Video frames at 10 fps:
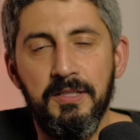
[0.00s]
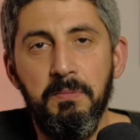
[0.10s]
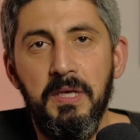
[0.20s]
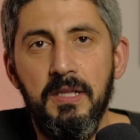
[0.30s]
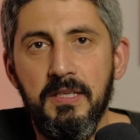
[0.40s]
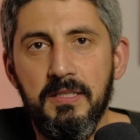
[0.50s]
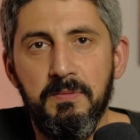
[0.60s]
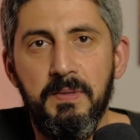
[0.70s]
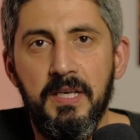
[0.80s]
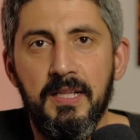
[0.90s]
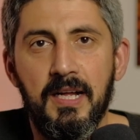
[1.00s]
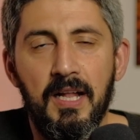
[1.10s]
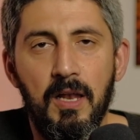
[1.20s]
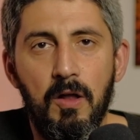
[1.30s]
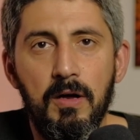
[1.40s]
To me, this has been
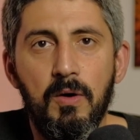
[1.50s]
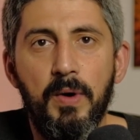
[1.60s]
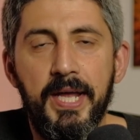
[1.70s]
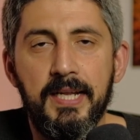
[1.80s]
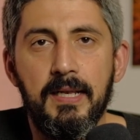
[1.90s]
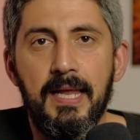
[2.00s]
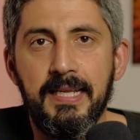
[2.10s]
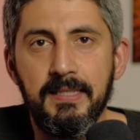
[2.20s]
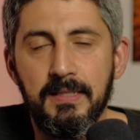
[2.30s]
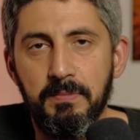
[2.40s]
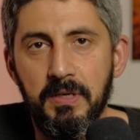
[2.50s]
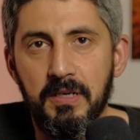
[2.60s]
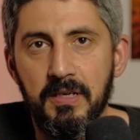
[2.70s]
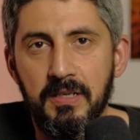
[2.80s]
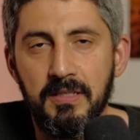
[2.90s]
a long-awaited lens
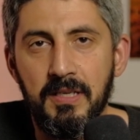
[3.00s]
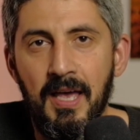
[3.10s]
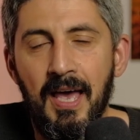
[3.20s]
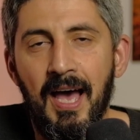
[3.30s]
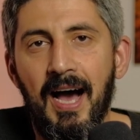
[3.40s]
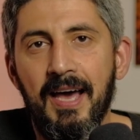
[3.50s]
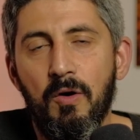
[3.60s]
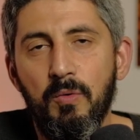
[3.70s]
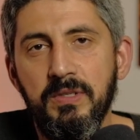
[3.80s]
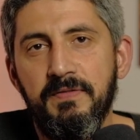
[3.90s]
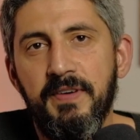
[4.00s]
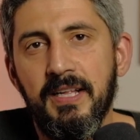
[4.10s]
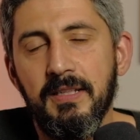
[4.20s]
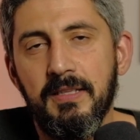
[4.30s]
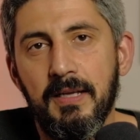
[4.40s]
because I always
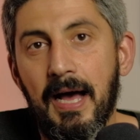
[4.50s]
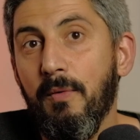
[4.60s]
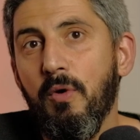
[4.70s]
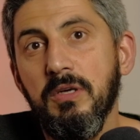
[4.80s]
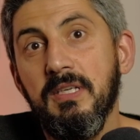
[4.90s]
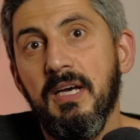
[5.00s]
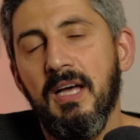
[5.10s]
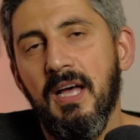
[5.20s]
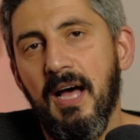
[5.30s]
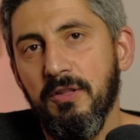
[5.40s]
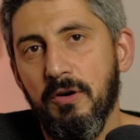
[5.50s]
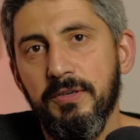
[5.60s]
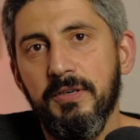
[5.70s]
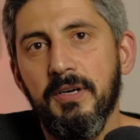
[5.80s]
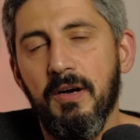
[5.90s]
felt I was an
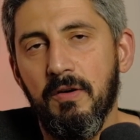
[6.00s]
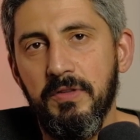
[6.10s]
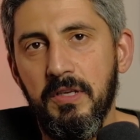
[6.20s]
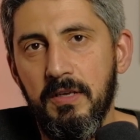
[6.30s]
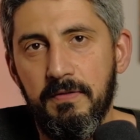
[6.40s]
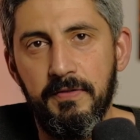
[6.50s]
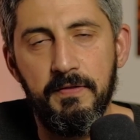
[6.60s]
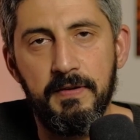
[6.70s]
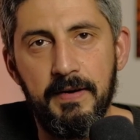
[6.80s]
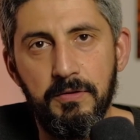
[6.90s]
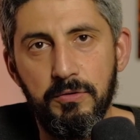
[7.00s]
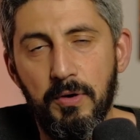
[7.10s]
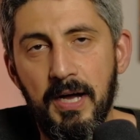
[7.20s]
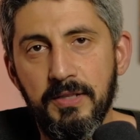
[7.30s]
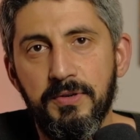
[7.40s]
owner of the 55 to
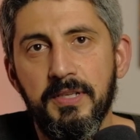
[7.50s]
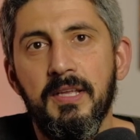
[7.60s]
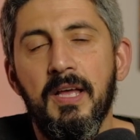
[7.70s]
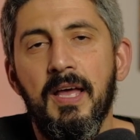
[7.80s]
200,